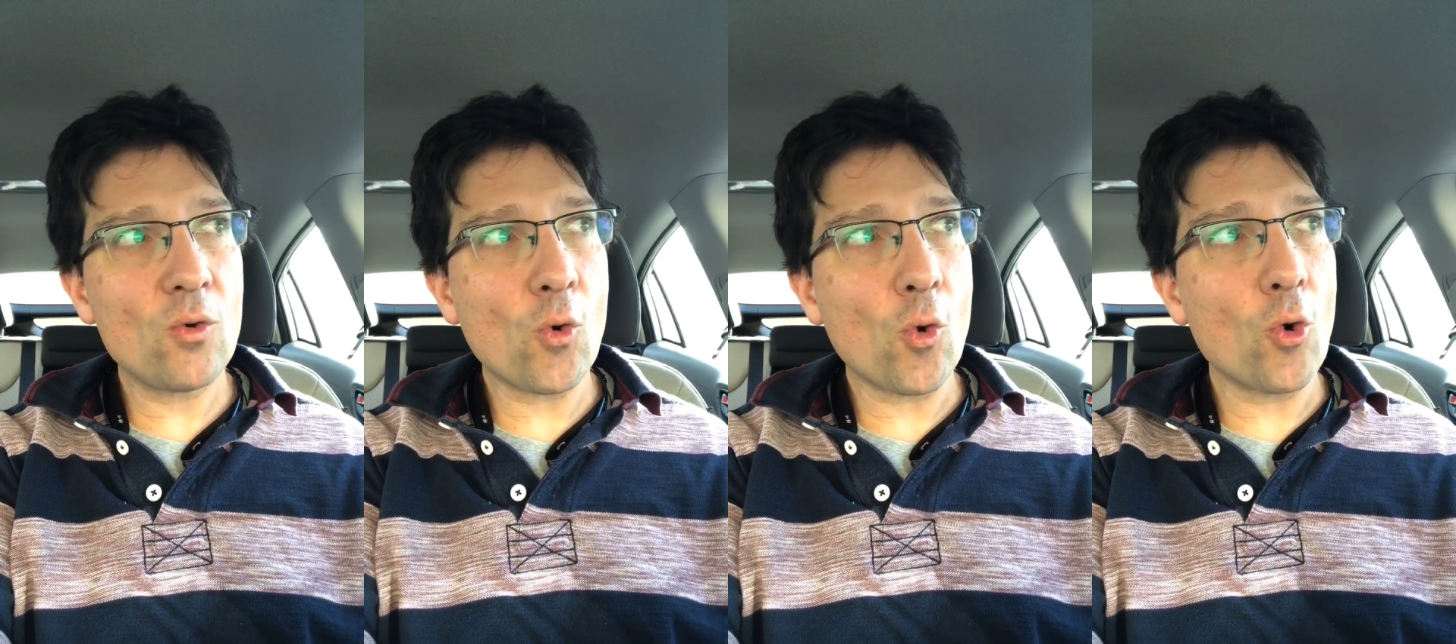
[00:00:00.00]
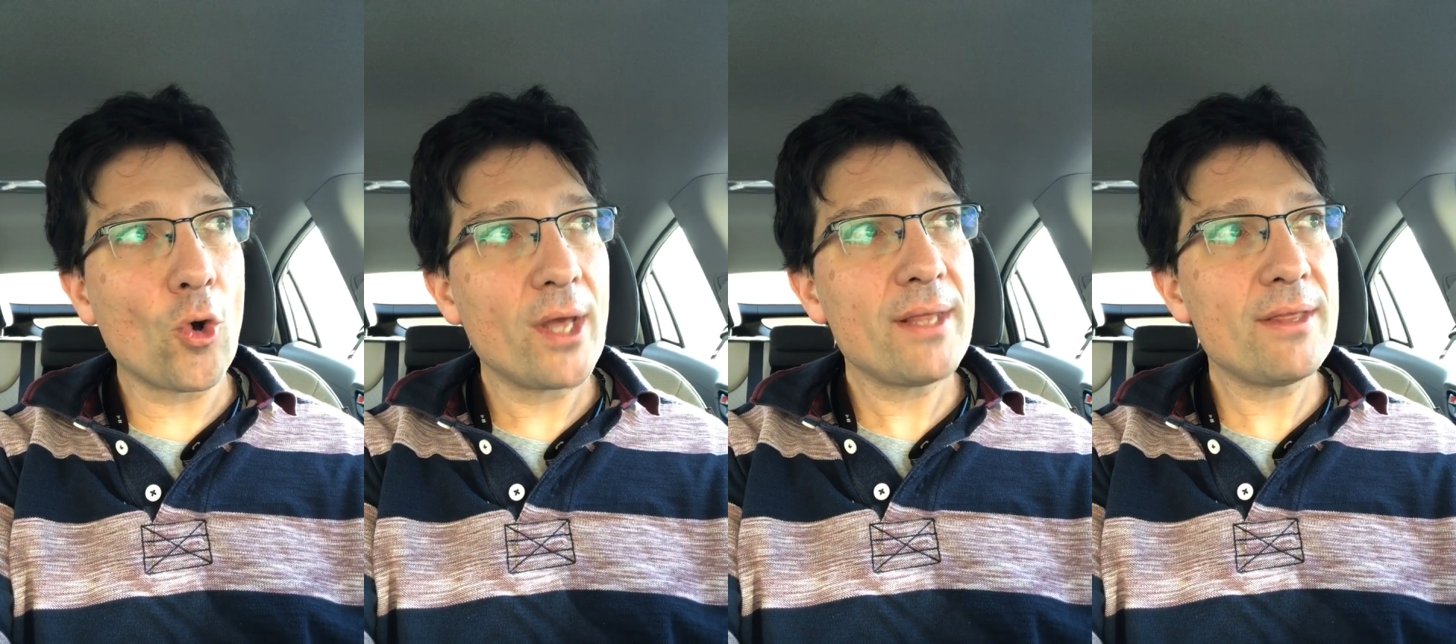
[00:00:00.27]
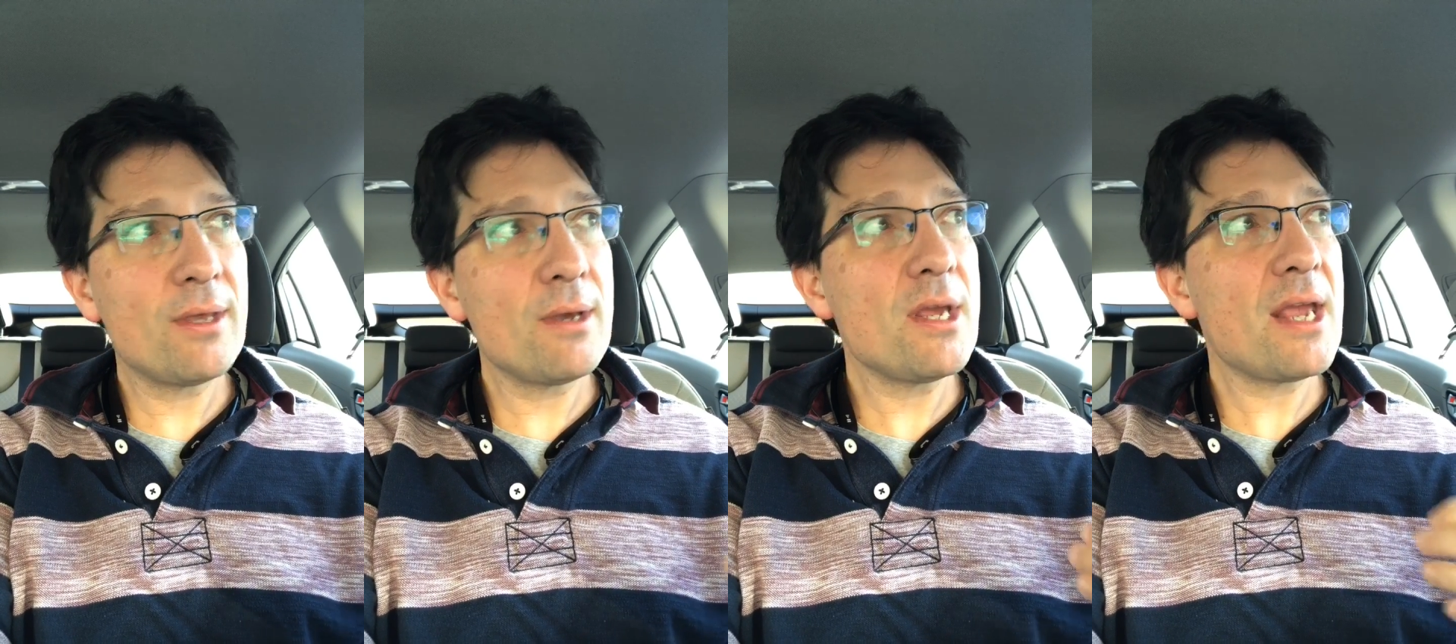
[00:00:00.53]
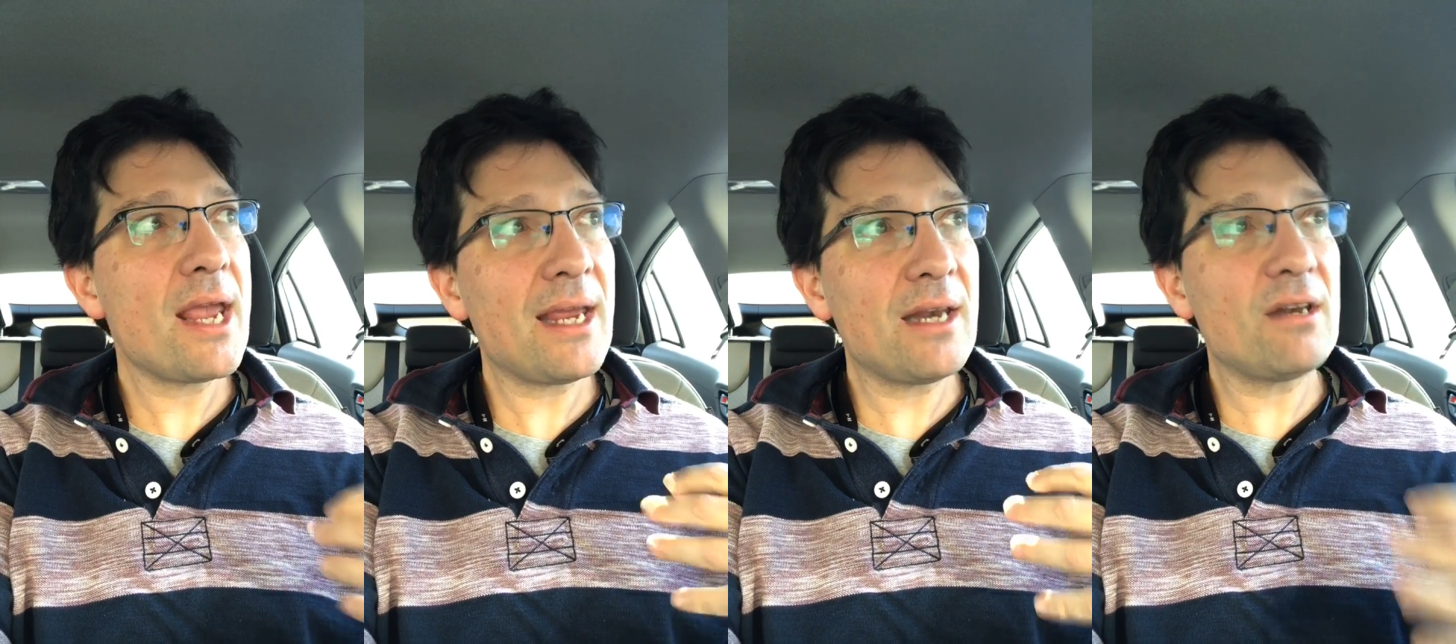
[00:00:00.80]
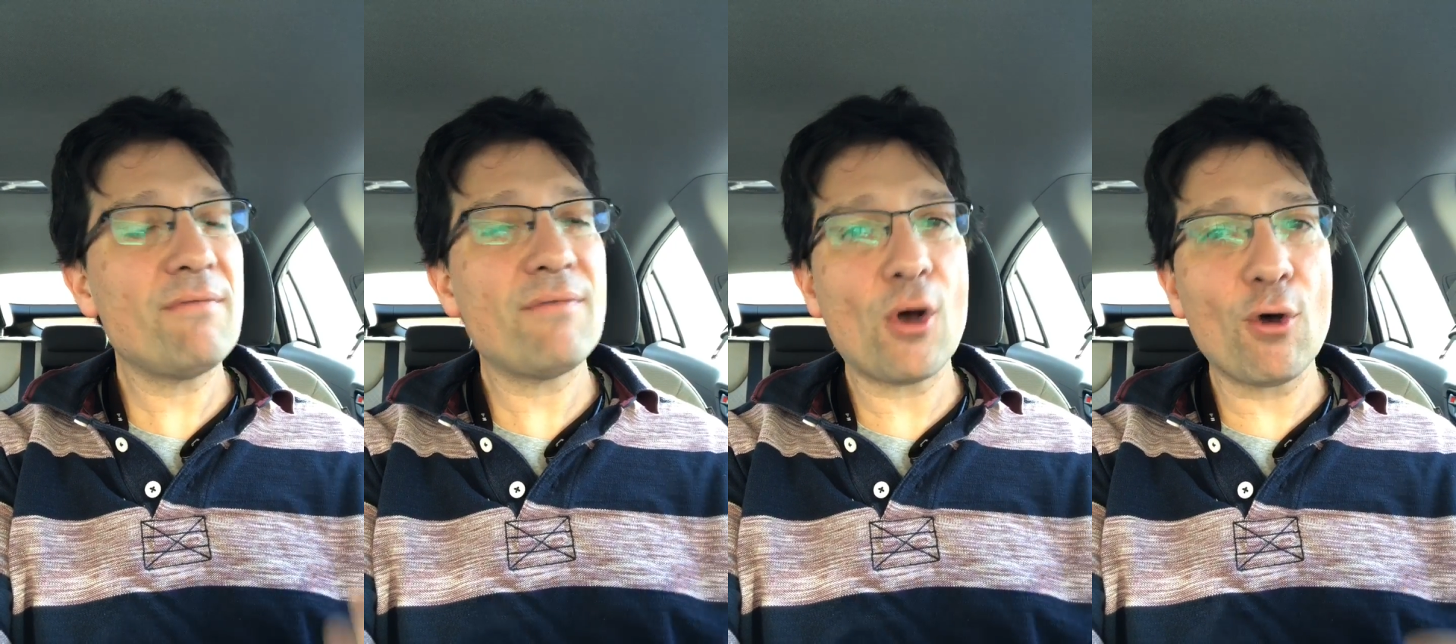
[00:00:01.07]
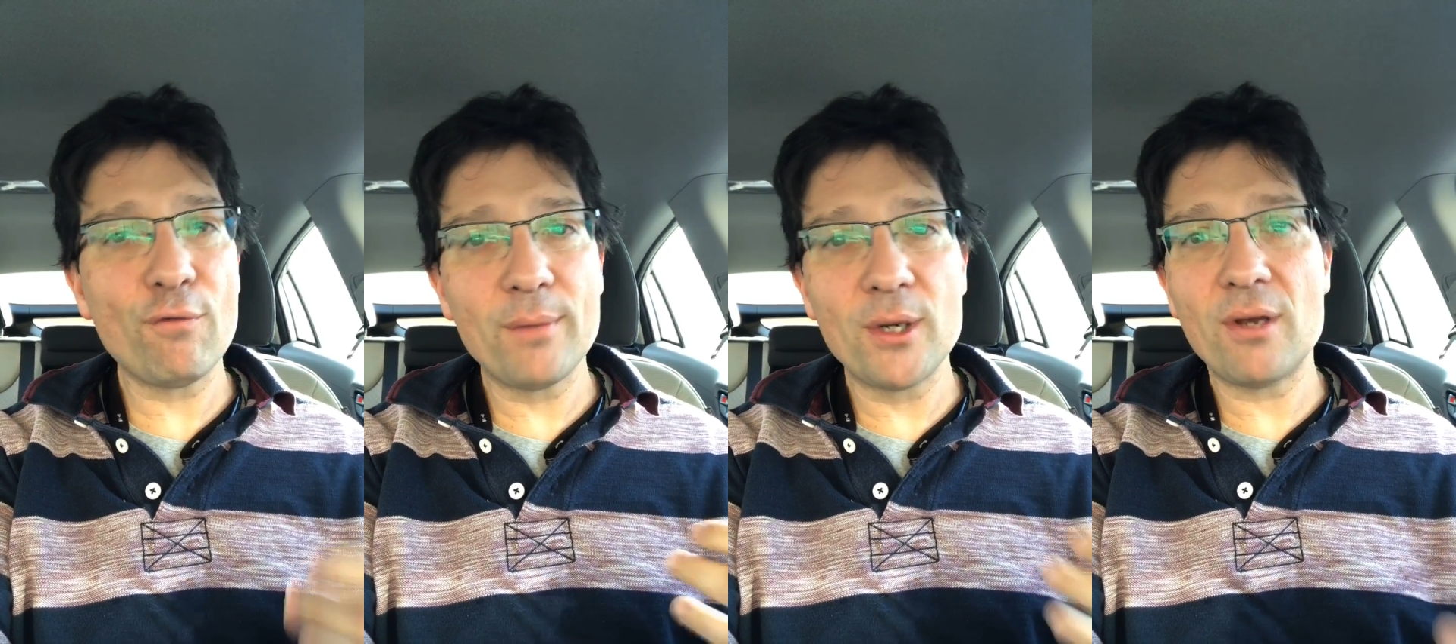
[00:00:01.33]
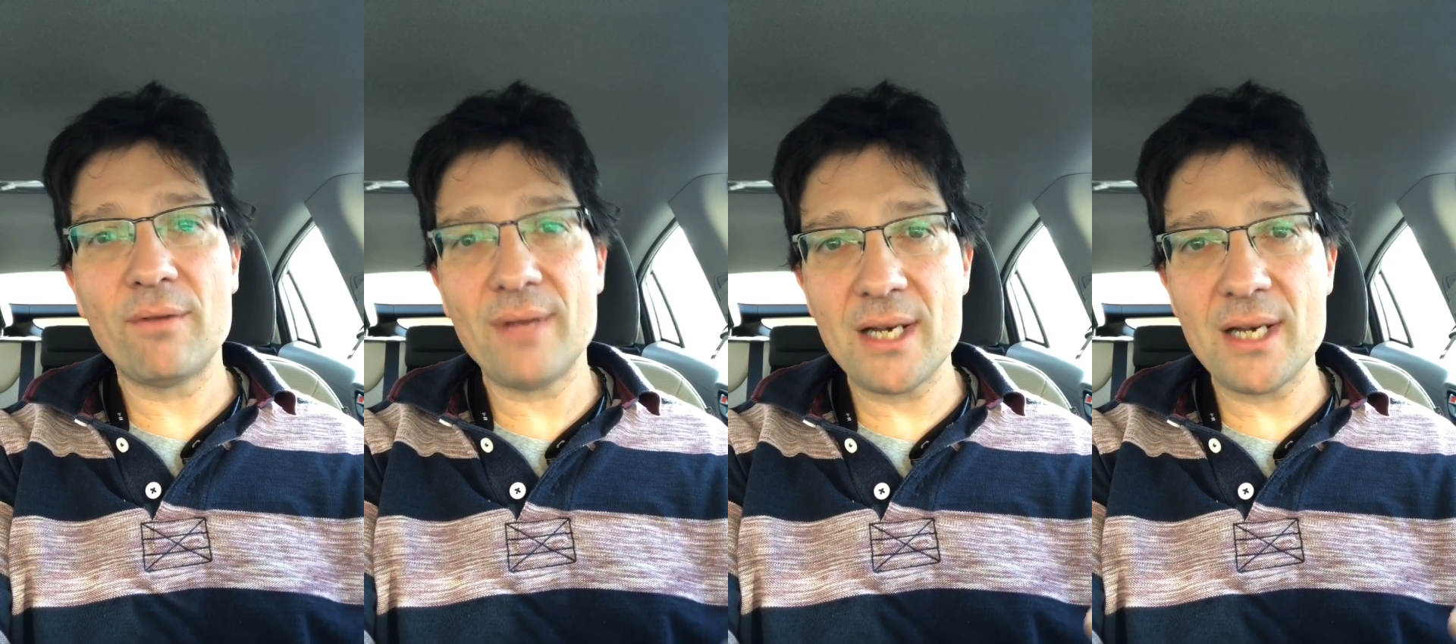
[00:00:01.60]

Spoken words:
or the involvement